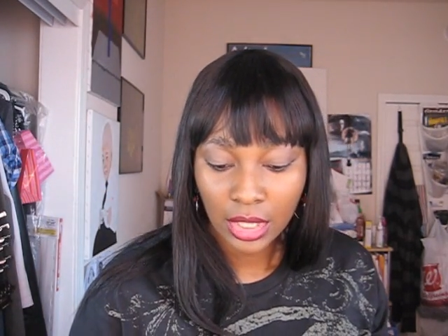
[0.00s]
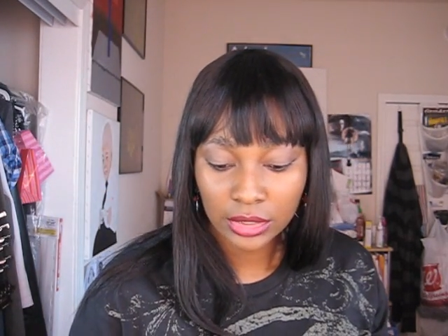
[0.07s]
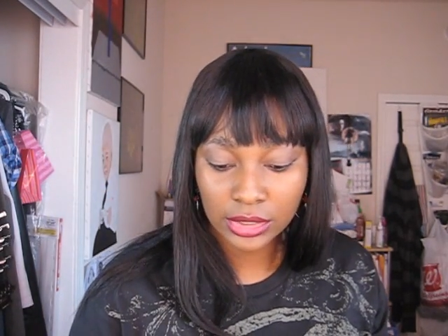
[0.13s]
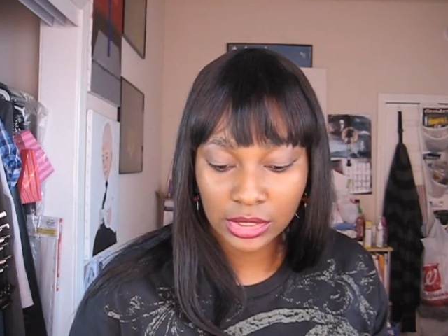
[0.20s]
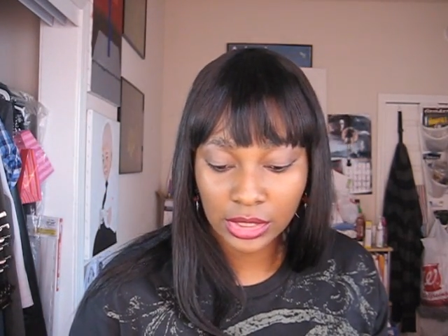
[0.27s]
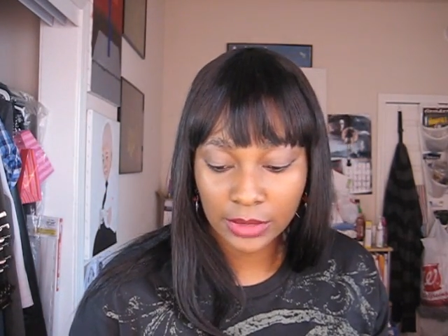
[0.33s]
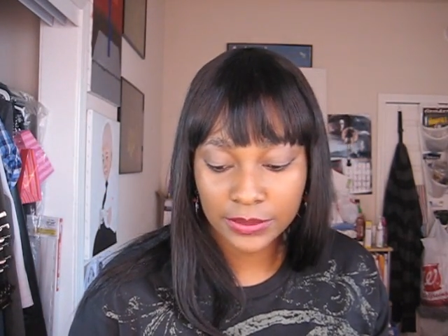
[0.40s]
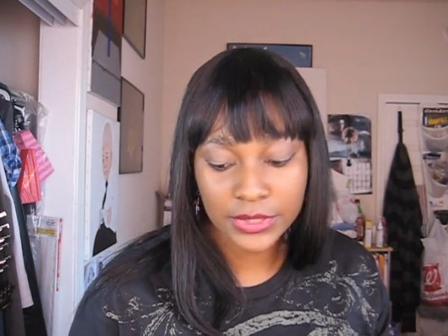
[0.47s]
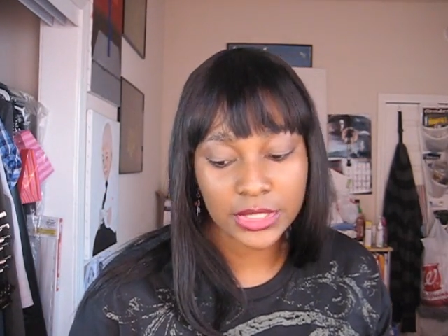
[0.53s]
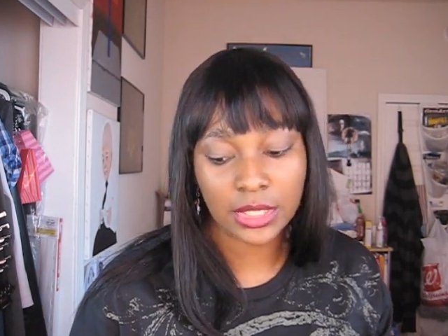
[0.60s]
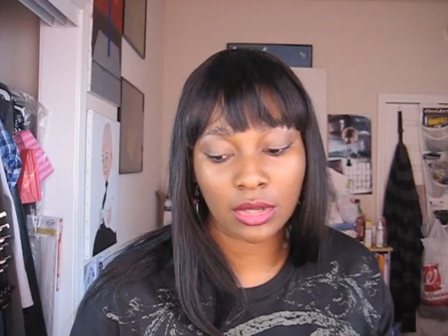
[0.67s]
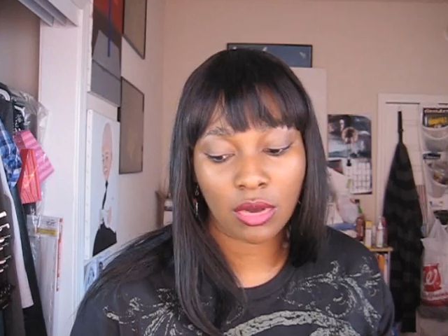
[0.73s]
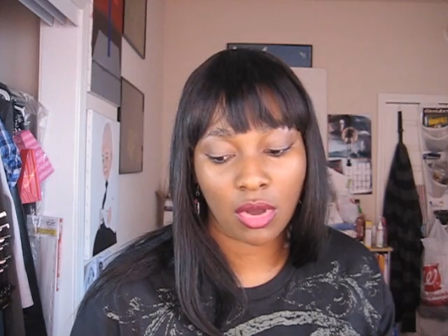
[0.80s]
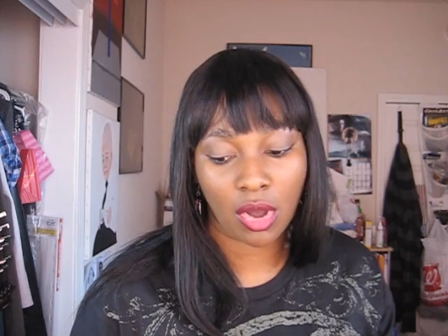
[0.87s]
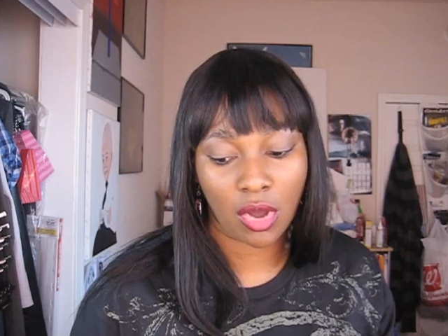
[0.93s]
the
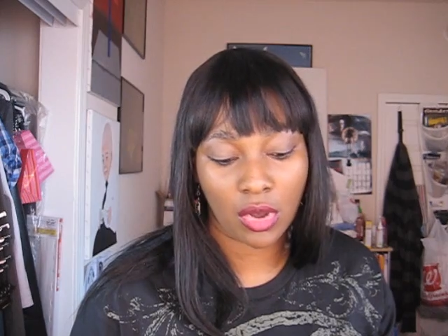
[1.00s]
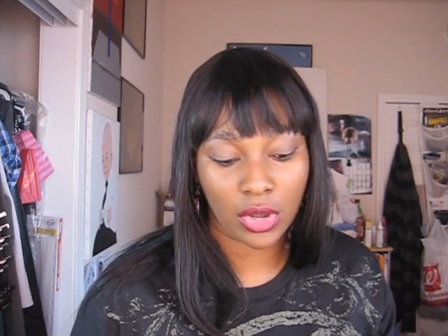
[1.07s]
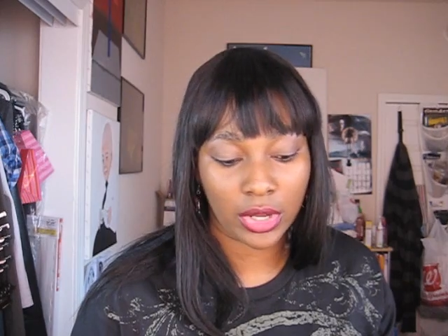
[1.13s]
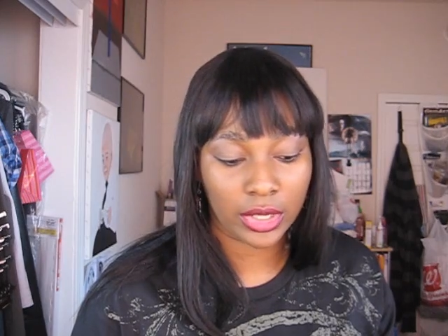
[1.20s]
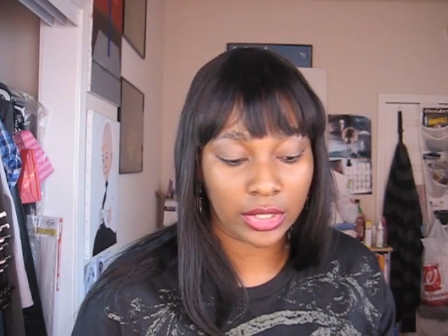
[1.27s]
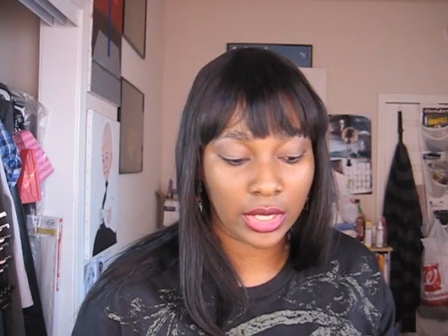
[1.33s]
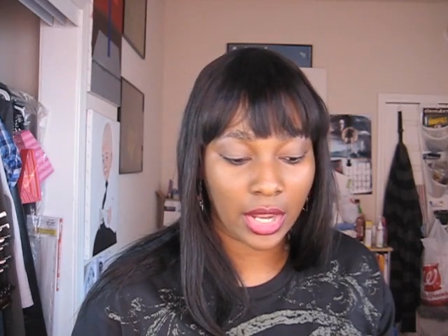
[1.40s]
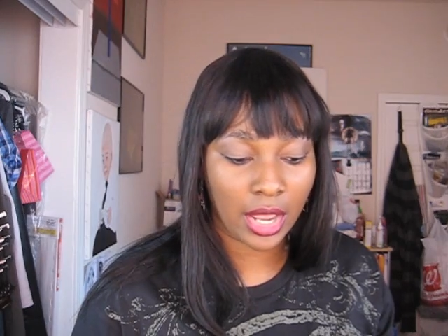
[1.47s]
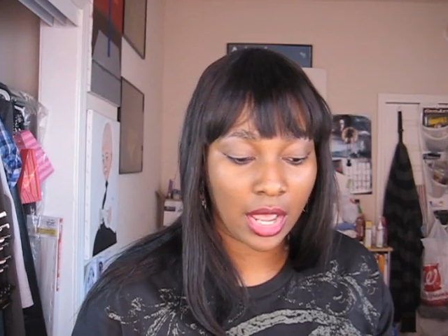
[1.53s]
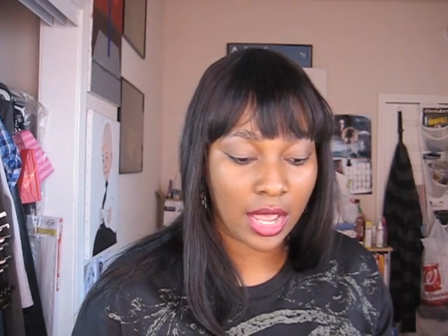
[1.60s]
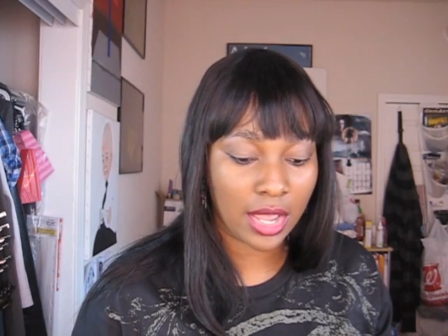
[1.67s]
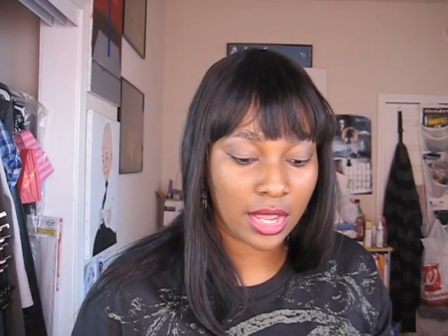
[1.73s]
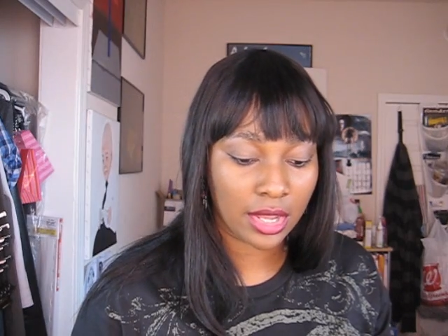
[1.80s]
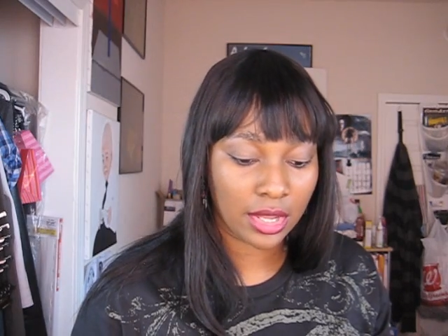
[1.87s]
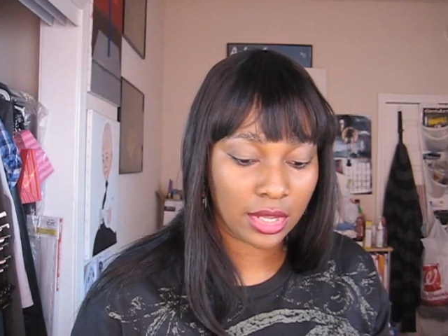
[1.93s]
lipstick on,
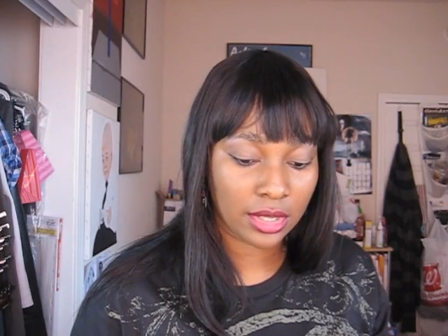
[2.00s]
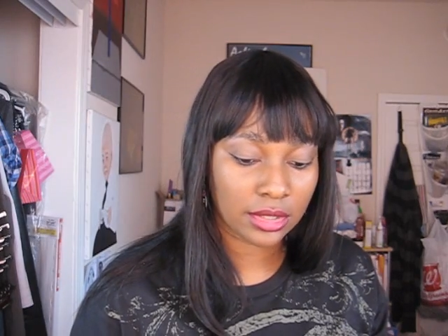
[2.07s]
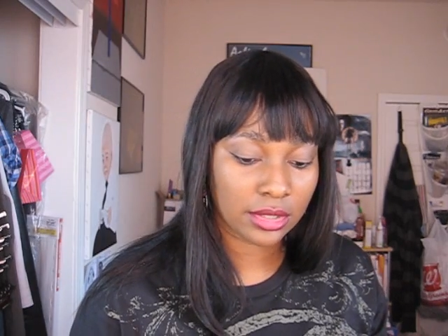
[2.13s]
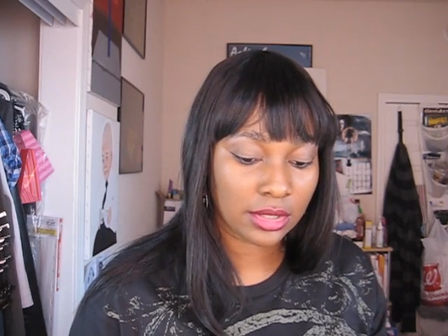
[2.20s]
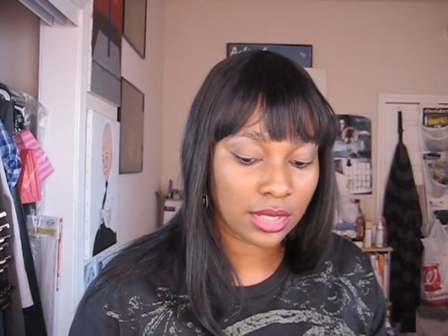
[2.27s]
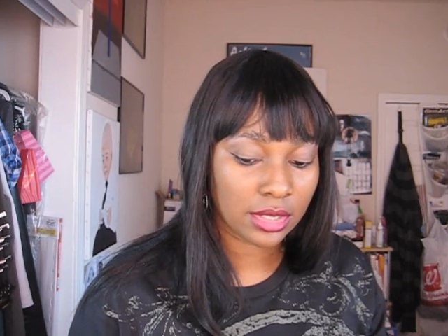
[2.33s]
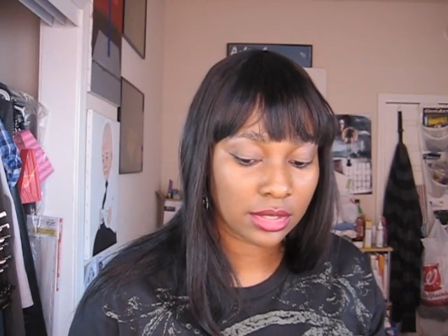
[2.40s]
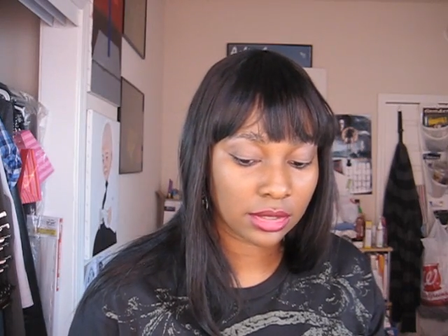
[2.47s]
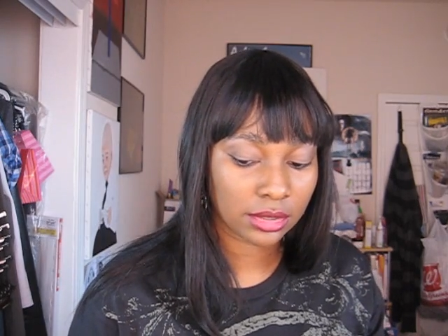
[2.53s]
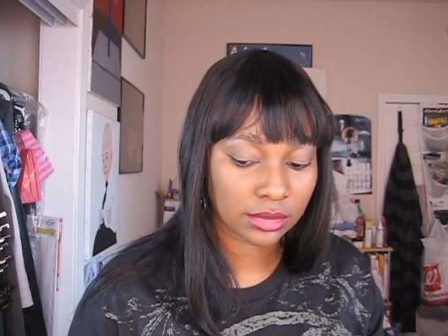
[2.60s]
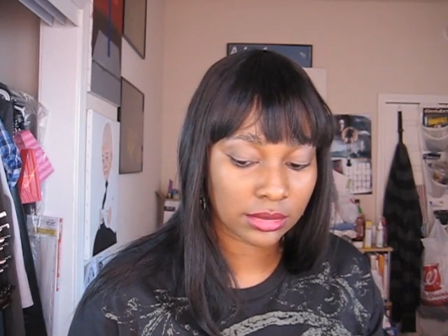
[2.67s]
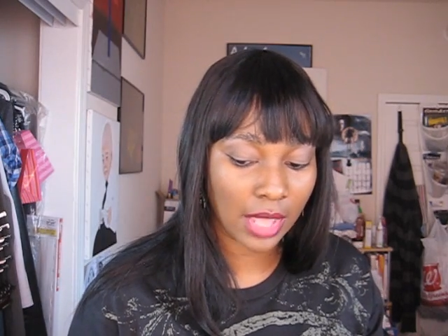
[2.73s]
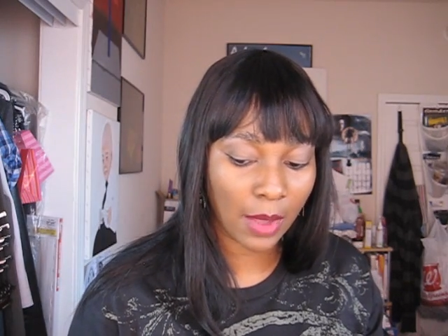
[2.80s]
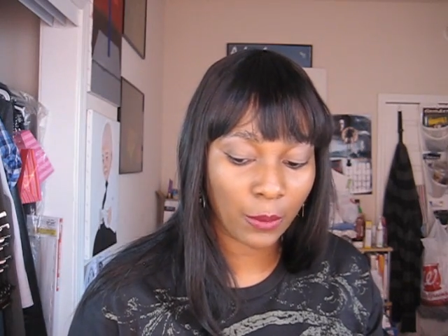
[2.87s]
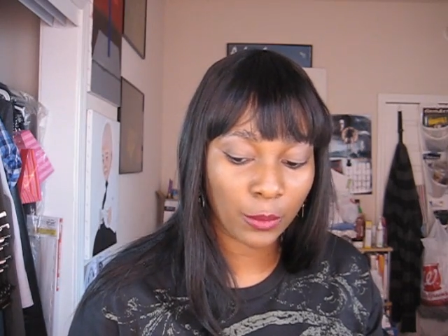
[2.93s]
and
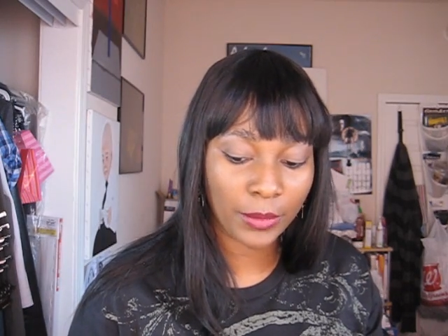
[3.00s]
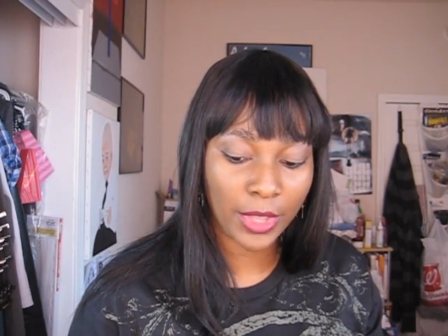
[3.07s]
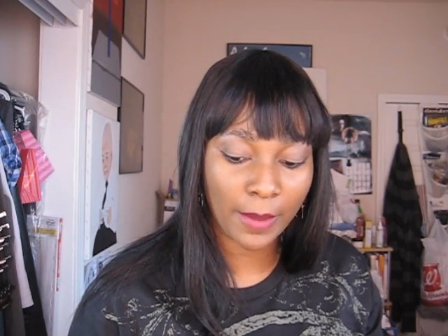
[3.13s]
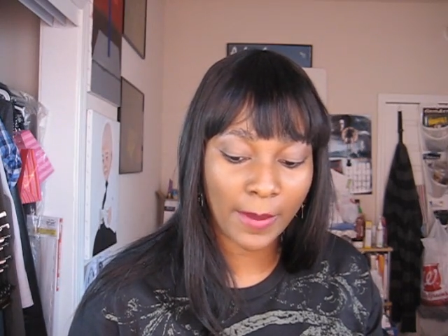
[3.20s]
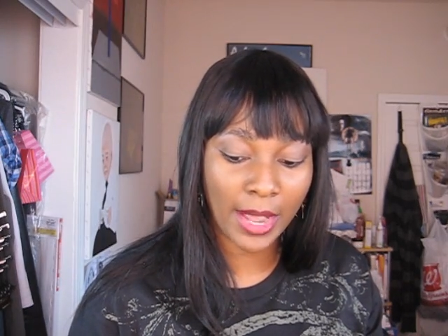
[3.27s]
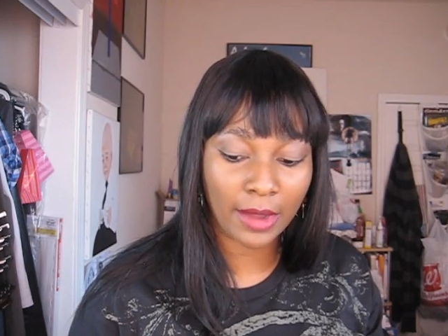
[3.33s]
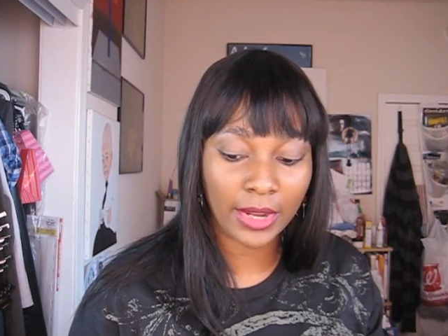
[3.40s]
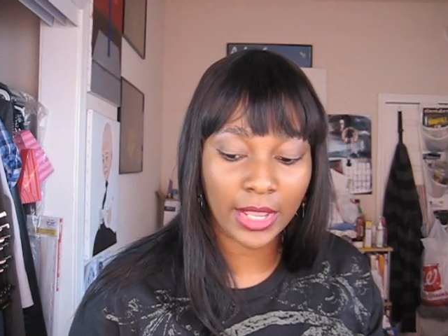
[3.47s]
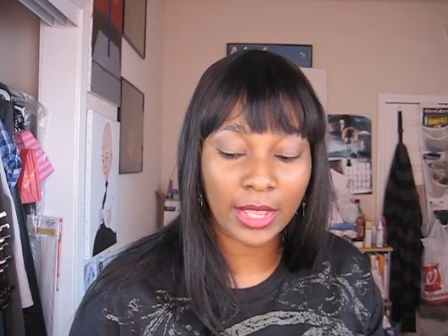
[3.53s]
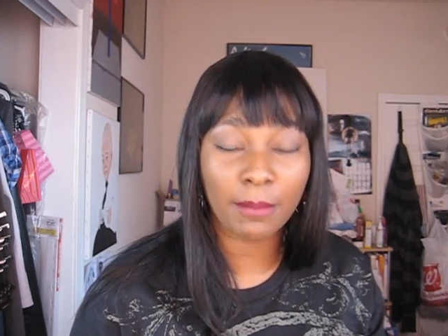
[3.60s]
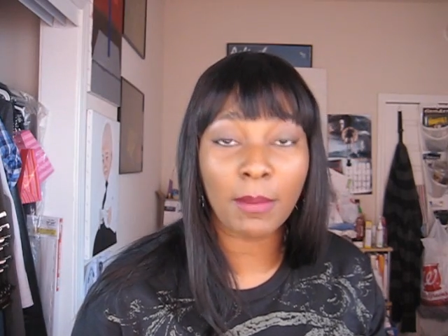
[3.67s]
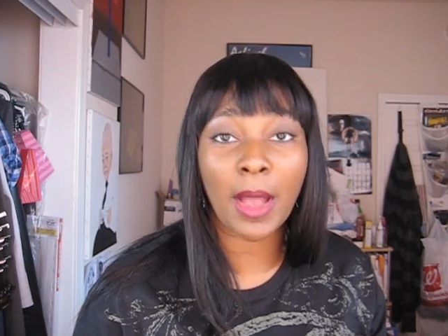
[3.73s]
that would be about it.